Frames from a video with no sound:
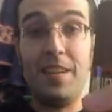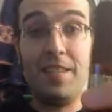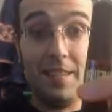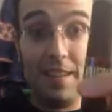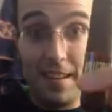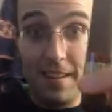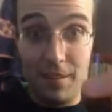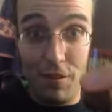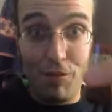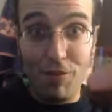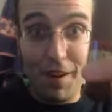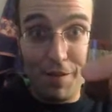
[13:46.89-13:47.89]
This is
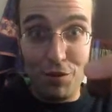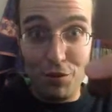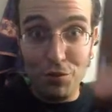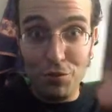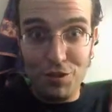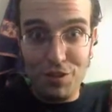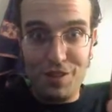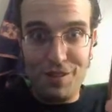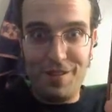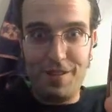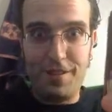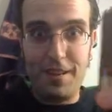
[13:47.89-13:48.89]
a revolution,
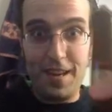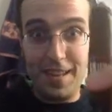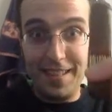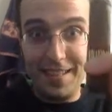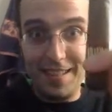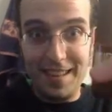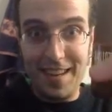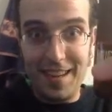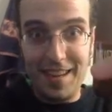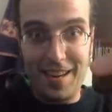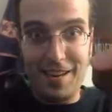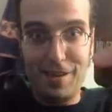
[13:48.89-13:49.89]

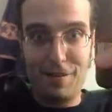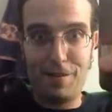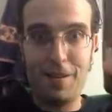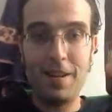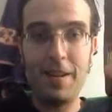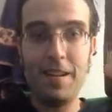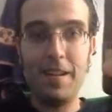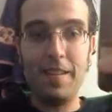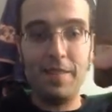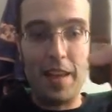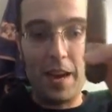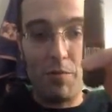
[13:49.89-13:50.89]
indeed.
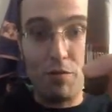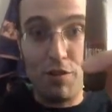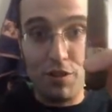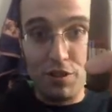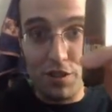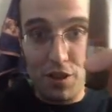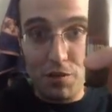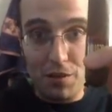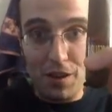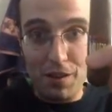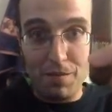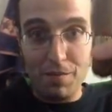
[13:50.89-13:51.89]
They weren't
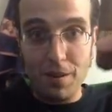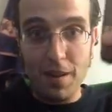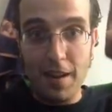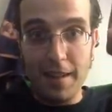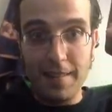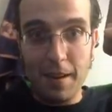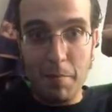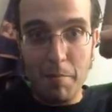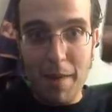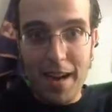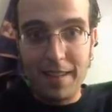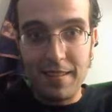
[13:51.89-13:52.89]
joking. It's a
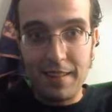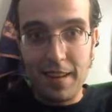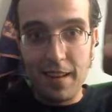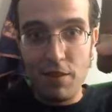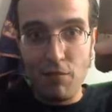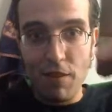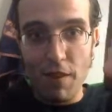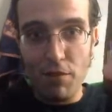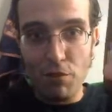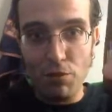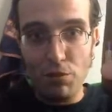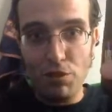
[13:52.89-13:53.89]
Mexican
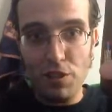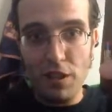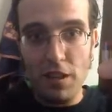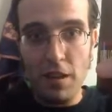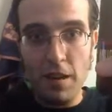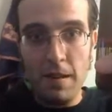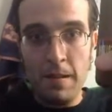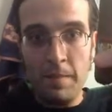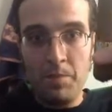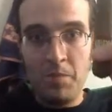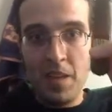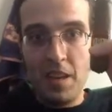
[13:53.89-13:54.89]
revolution.
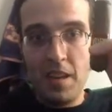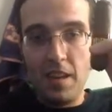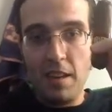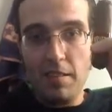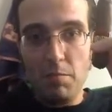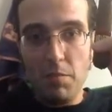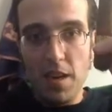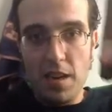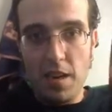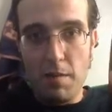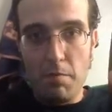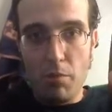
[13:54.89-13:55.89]
It's
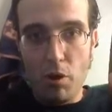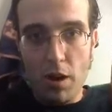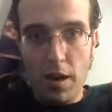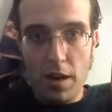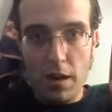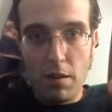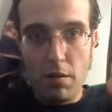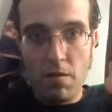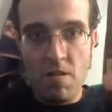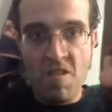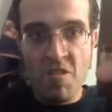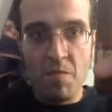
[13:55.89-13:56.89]
medium-bodied.
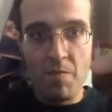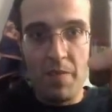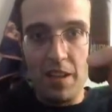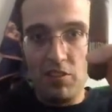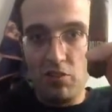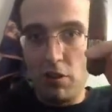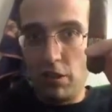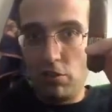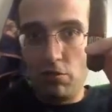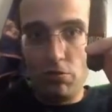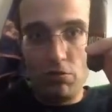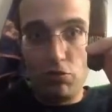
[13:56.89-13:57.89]
It's
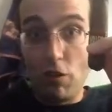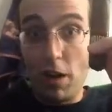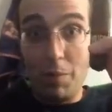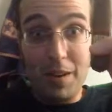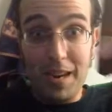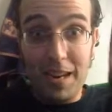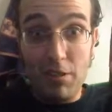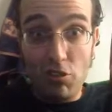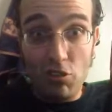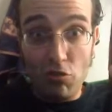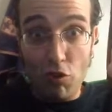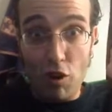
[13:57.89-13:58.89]
not too strong, but it is
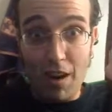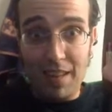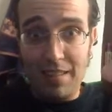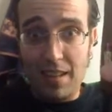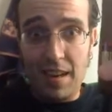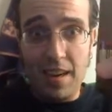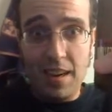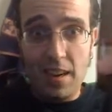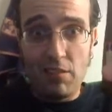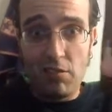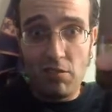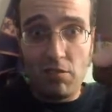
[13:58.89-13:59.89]
strong. It's got a
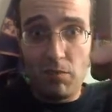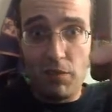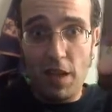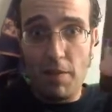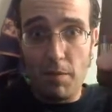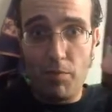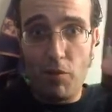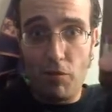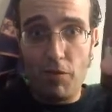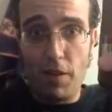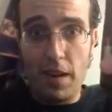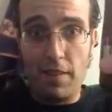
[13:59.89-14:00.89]
nice flavor
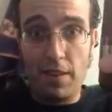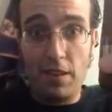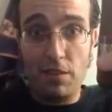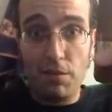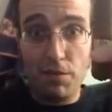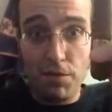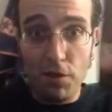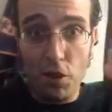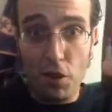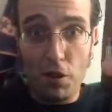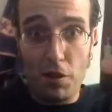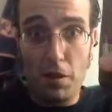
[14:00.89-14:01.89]
profile that is
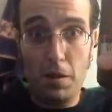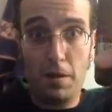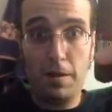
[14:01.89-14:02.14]
full.